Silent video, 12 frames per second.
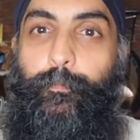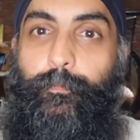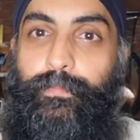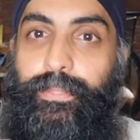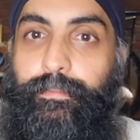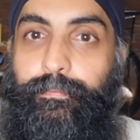
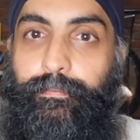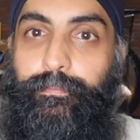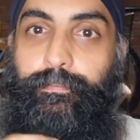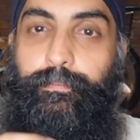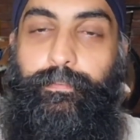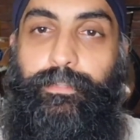
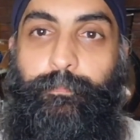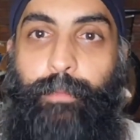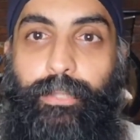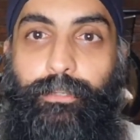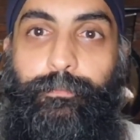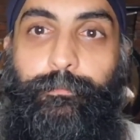This
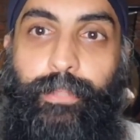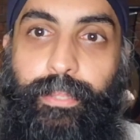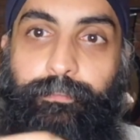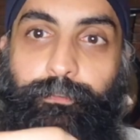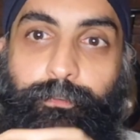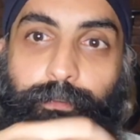spinal
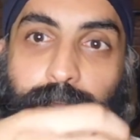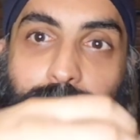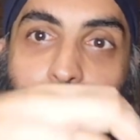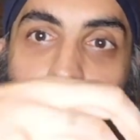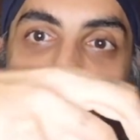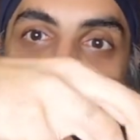flex
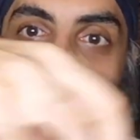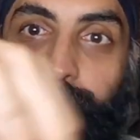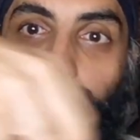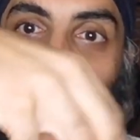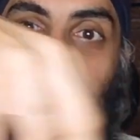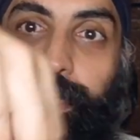creates that
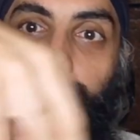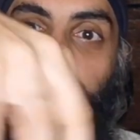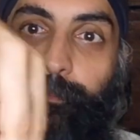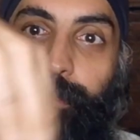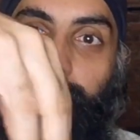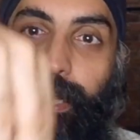inner heat
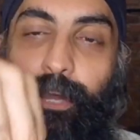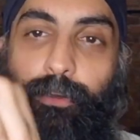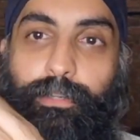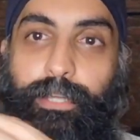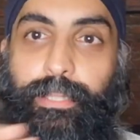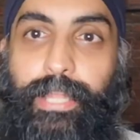coming
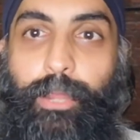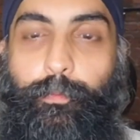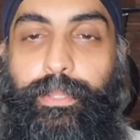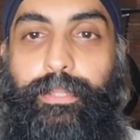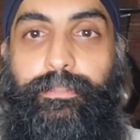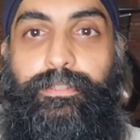out,
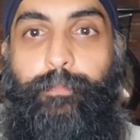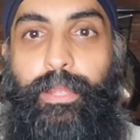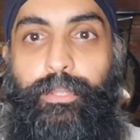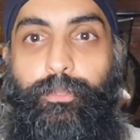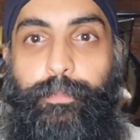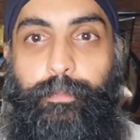allowing the
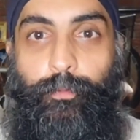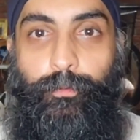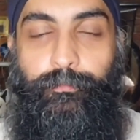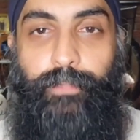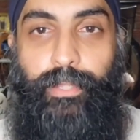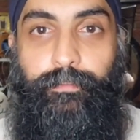spine to be more
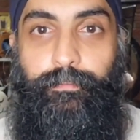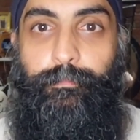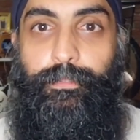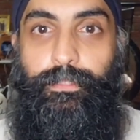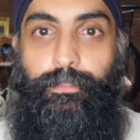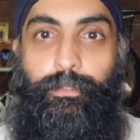
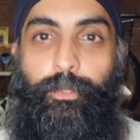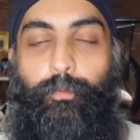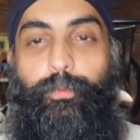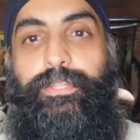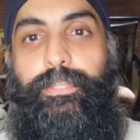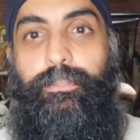flexible,
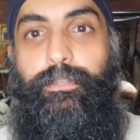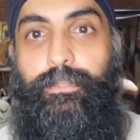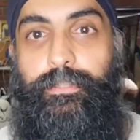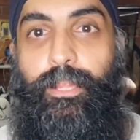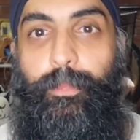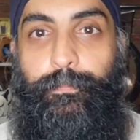which in
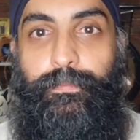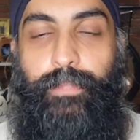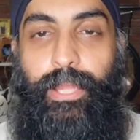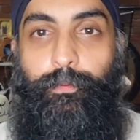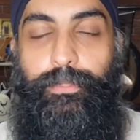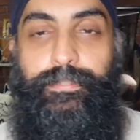turn helps
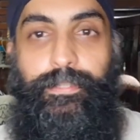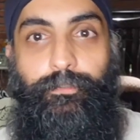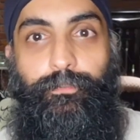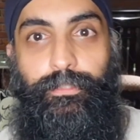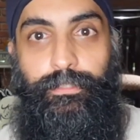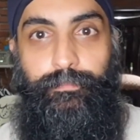our
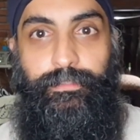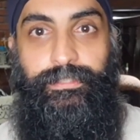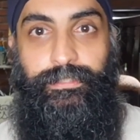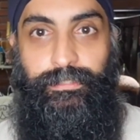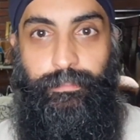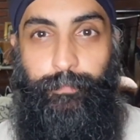central nervous
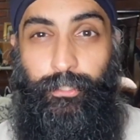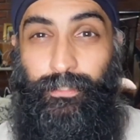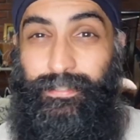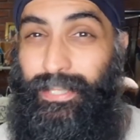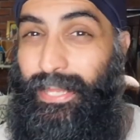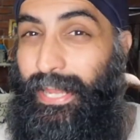system
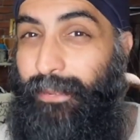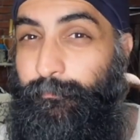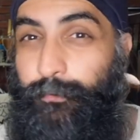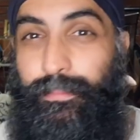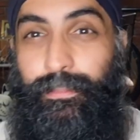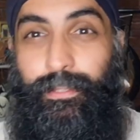because
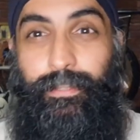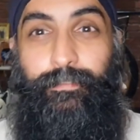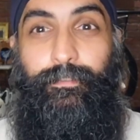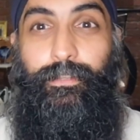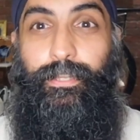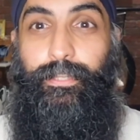everything is
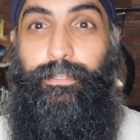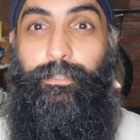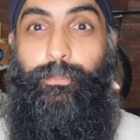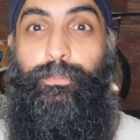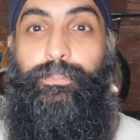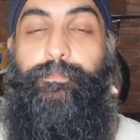connected
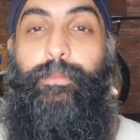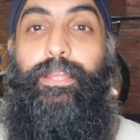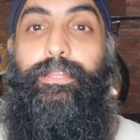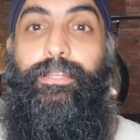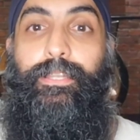to the spine.